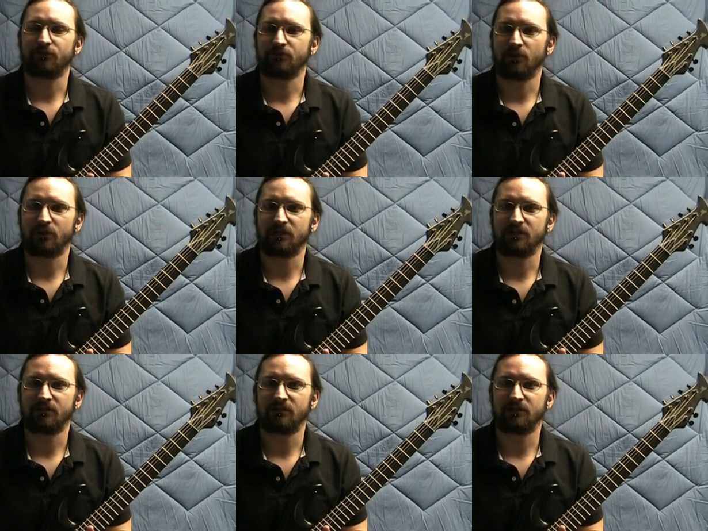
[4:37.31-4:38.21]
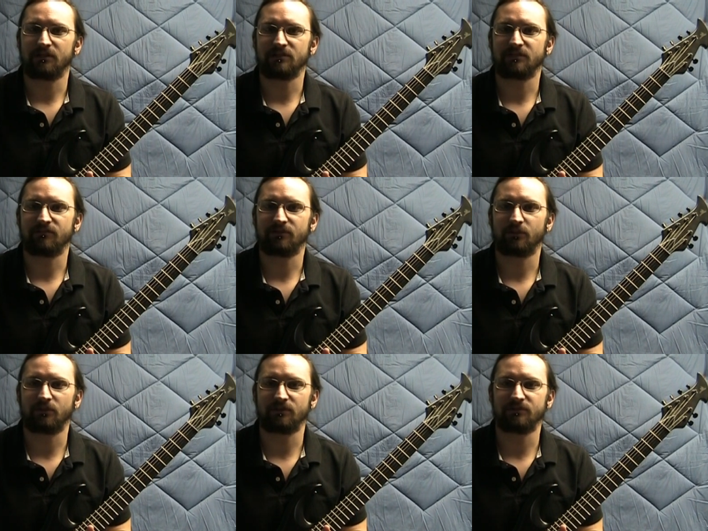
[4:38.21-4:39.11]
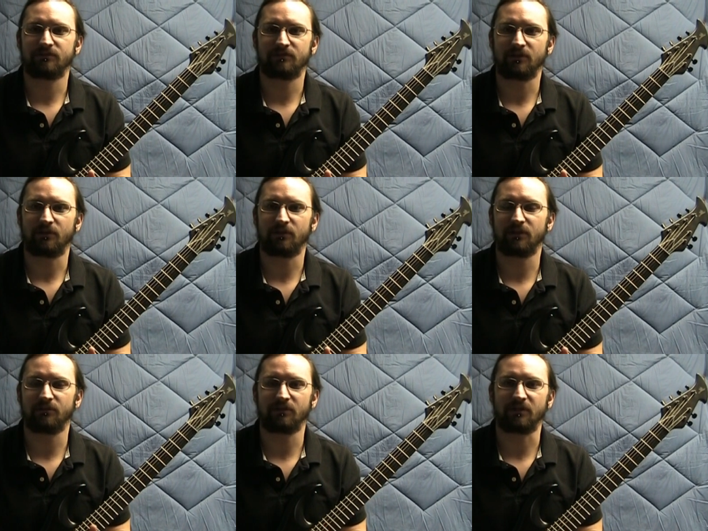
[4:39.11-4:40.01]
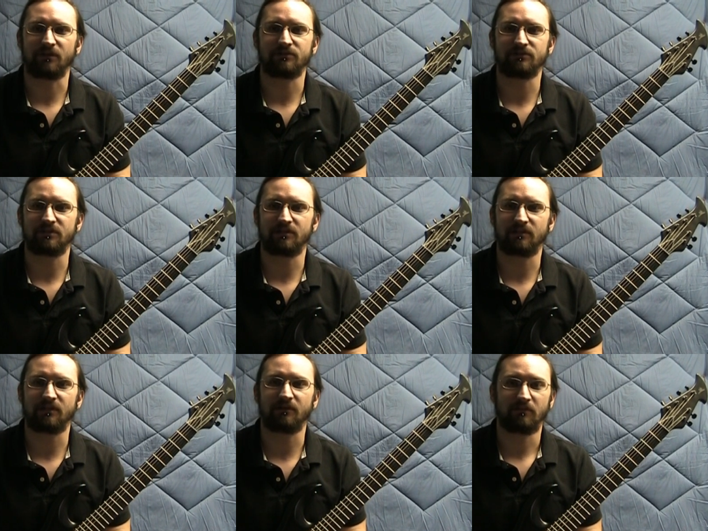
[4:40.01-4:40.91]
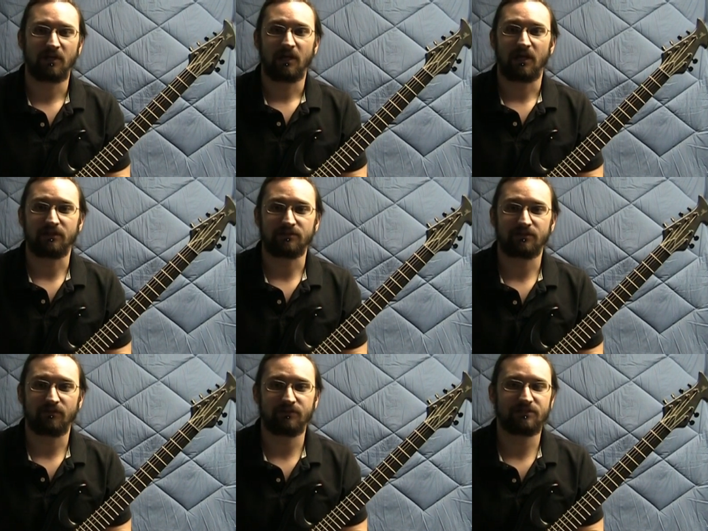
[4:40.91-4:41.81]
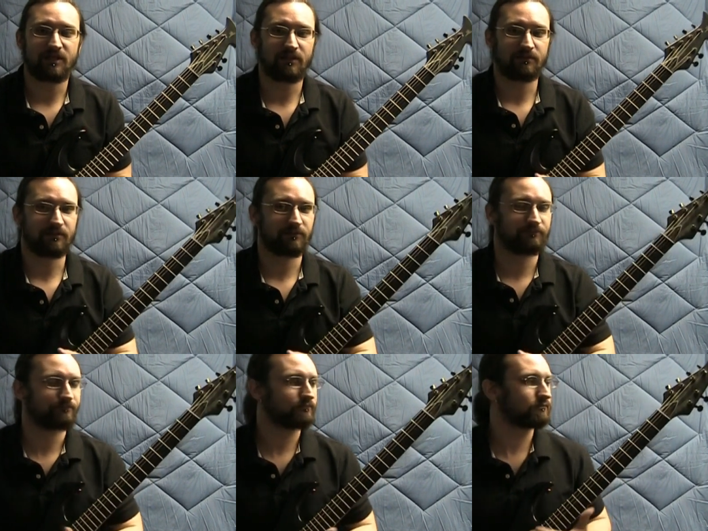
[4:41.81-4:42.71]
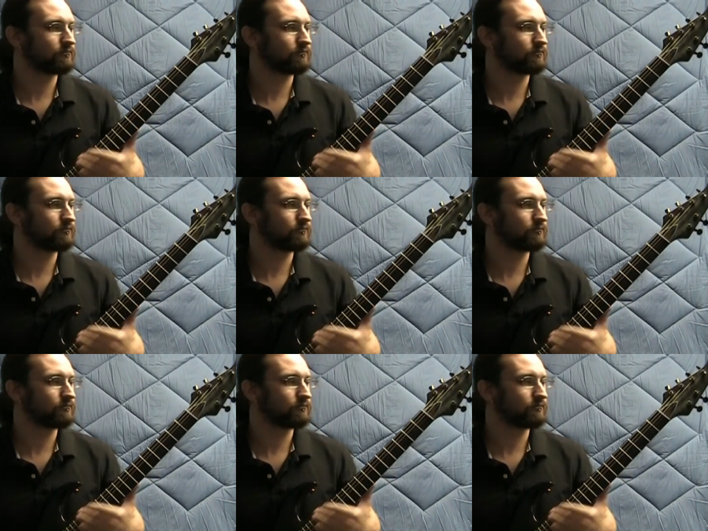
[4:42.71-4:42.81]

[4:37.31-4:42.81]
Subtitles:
and I'll throw in the 7th chords, here and there, so you can hear how the stuff will sound.